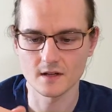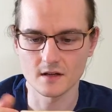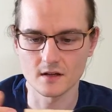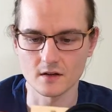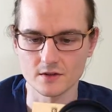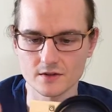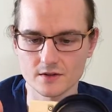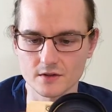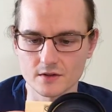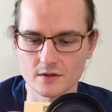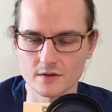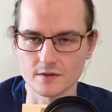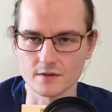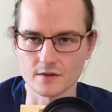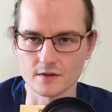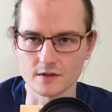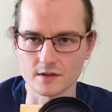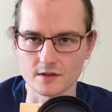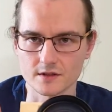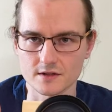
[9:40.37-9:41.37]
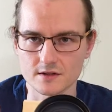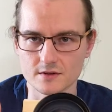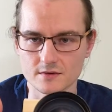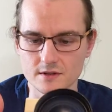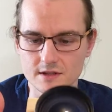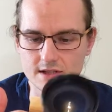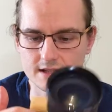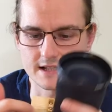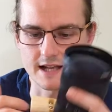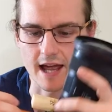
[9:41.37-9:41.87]
Also to
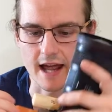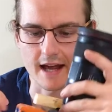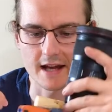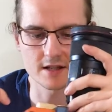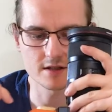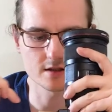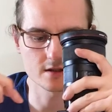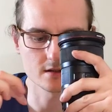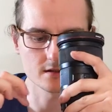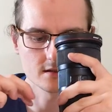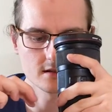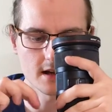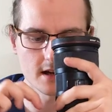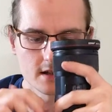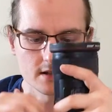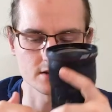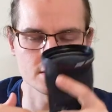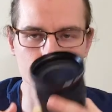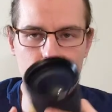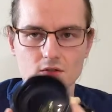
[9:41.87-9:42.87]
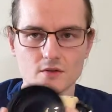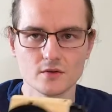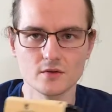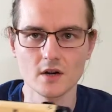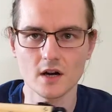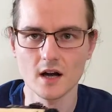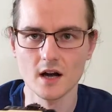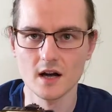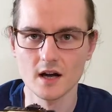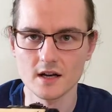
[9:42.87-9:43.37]
this cage, there are
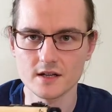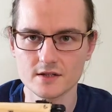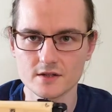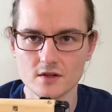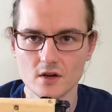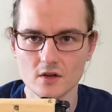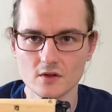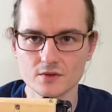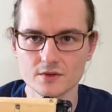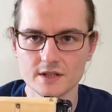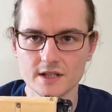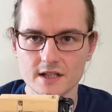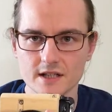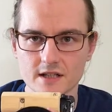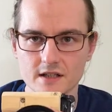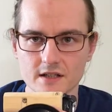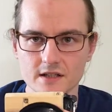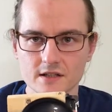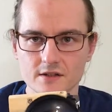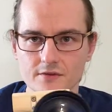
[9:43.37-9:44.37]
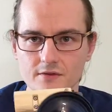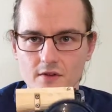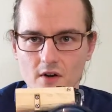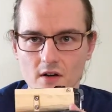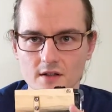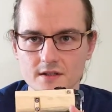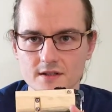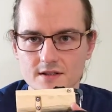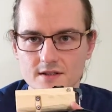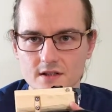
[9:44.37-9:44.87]
two holes here in the
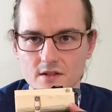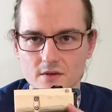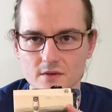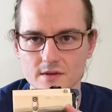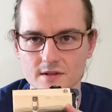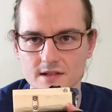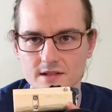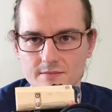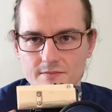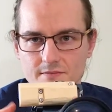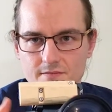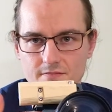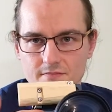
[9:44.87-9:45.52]
front, so it's